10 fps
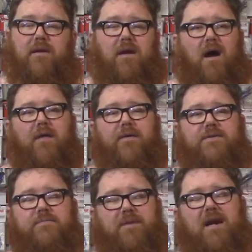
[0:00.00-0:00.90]
all
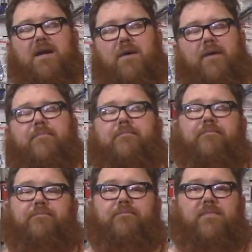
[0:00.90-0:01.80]
those. But anyway,
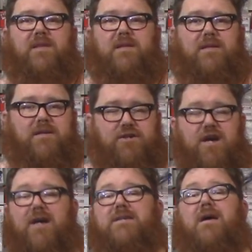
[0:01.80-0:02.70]

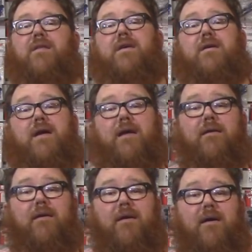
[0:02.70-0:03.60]
check us out on the
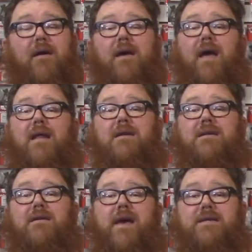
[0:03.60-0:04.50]
internet. And
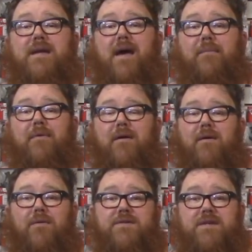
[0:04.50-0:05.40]
until next time,
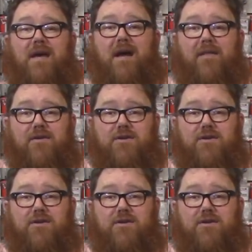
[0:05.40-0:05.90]
we'll see you out on the